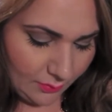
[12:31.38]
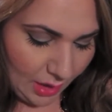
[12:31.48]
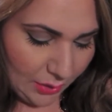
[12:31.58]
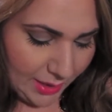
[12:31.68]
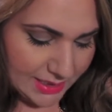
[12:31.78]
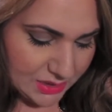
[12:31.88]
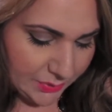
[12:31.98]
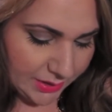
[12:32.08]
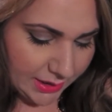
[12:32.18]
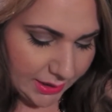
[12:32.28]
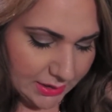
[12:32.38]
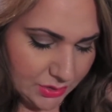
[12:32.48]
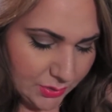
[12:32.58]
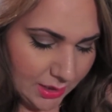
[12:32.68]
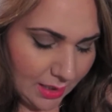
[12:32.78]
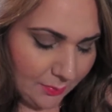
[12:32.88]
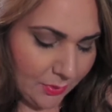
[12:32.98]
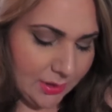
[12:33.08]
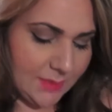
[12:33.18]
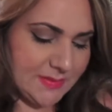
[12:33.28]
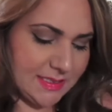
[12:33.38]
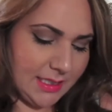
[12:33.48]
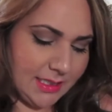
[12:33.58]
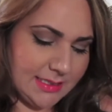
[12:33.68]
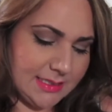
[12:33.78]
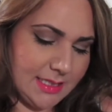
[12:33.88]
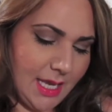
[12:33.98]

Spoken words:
Okay, so we're going to get into a couple lipsticks,